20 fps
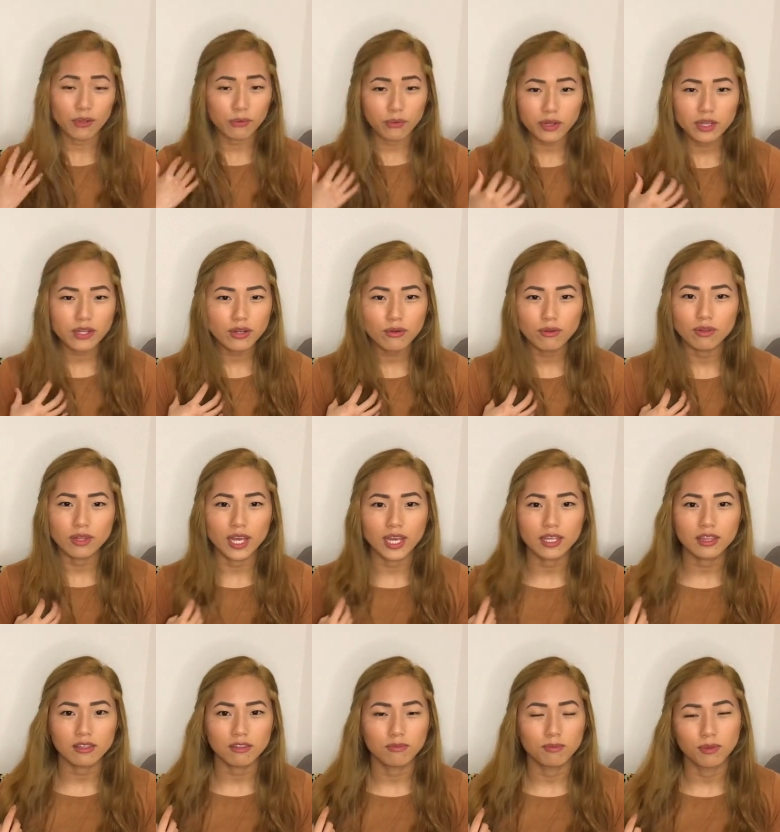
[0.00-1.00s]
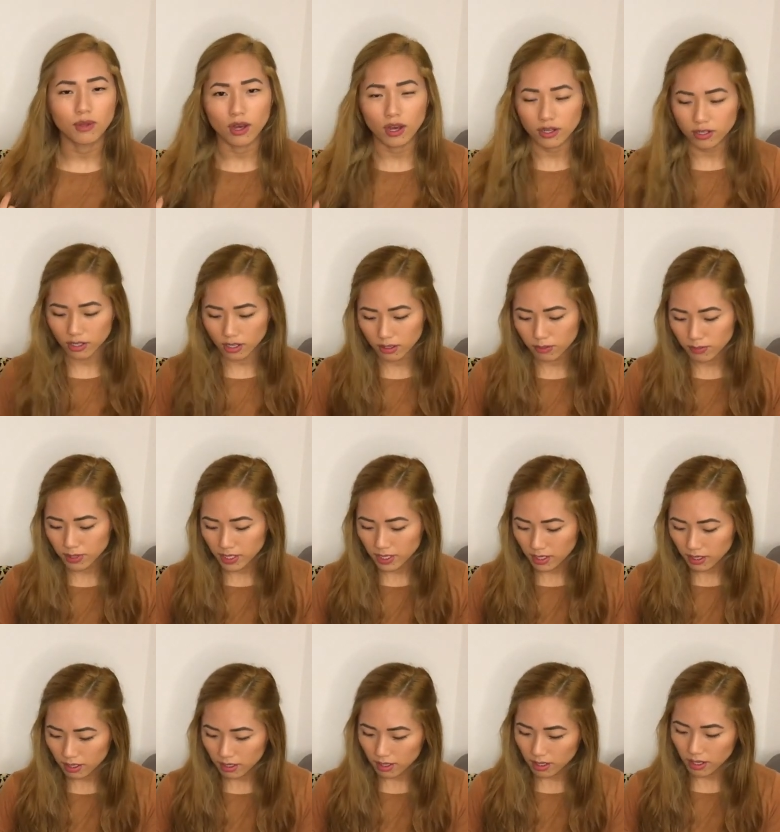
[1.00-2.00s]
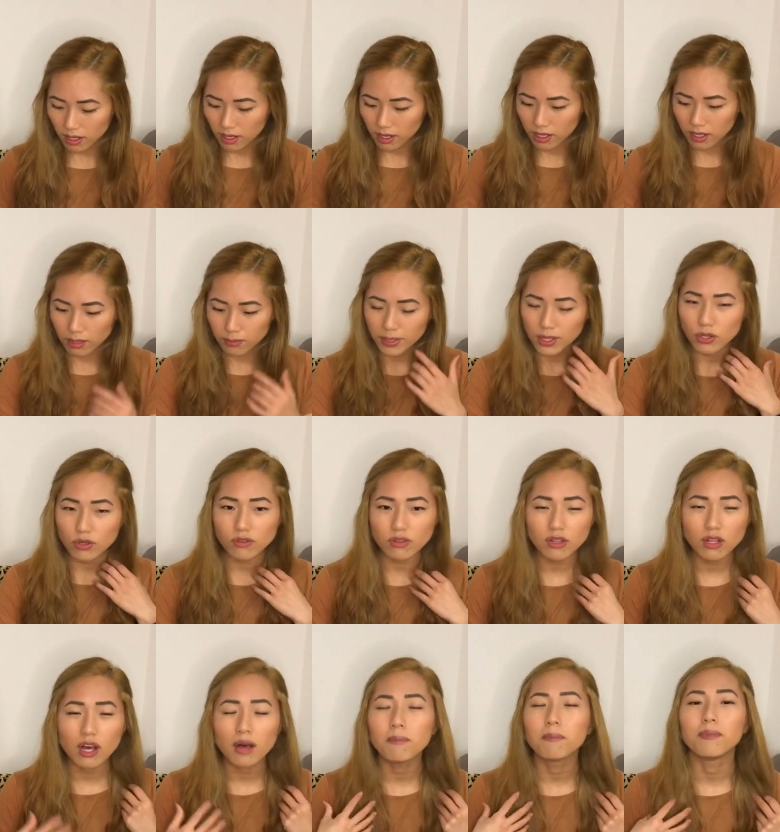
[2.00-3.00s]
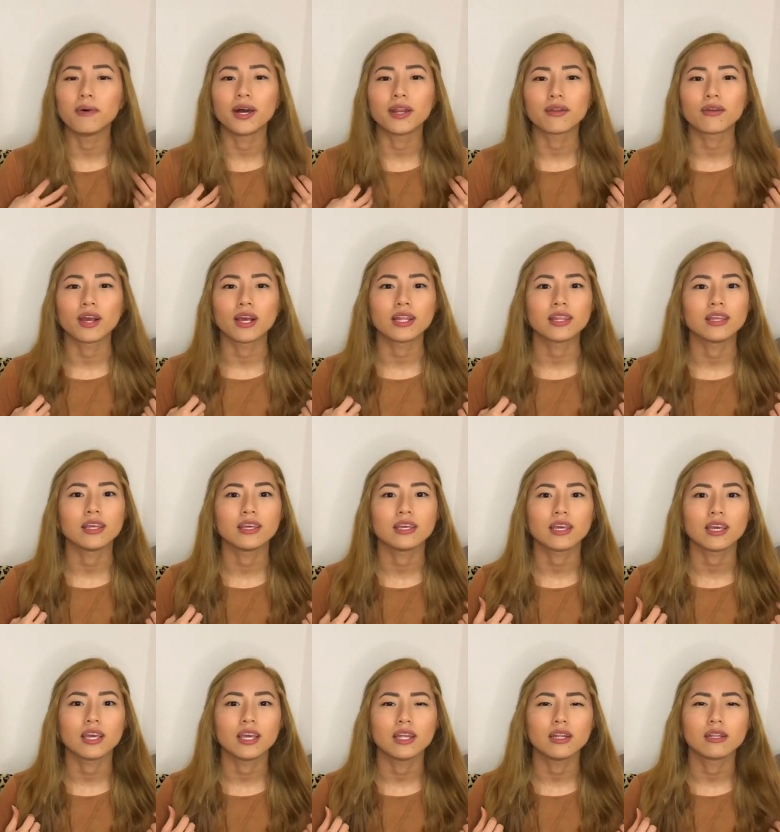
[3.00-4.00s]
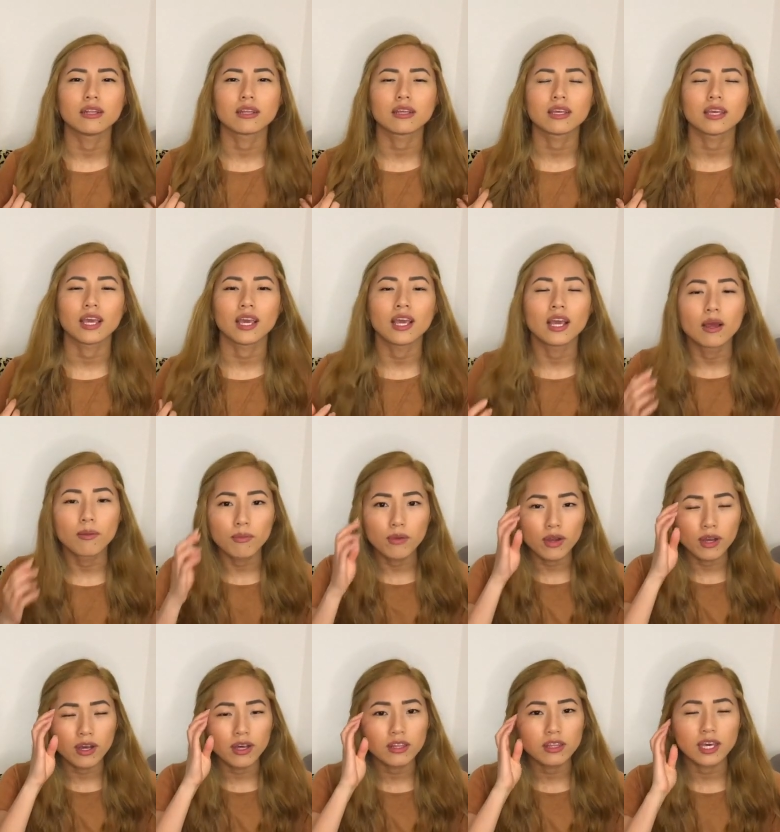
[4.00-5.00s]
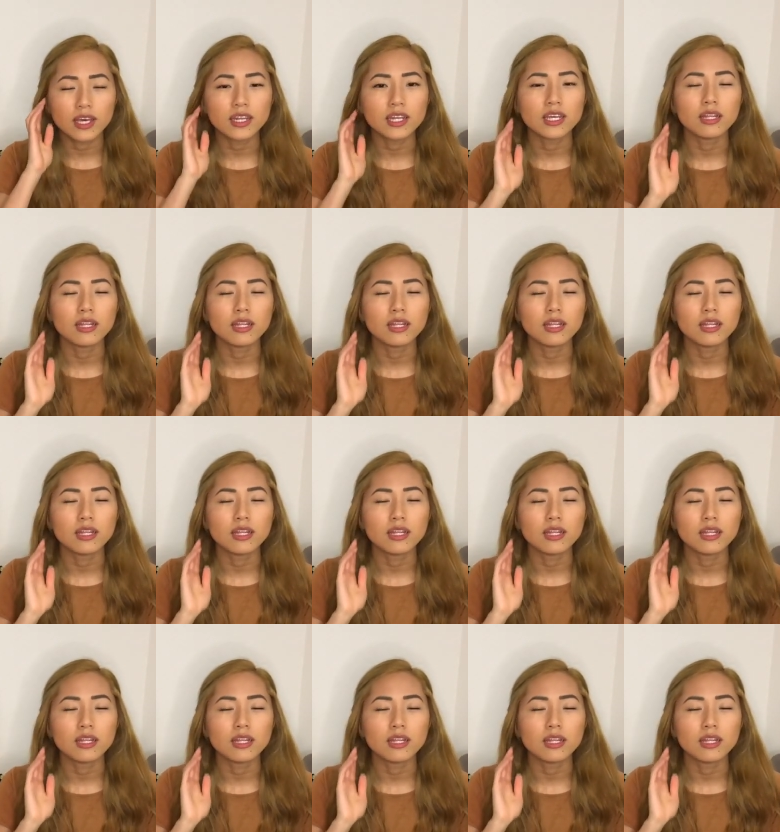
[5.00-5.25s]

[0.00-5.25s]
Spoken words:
really don't like this blonde on me. It looks a lot better, I think, in camera than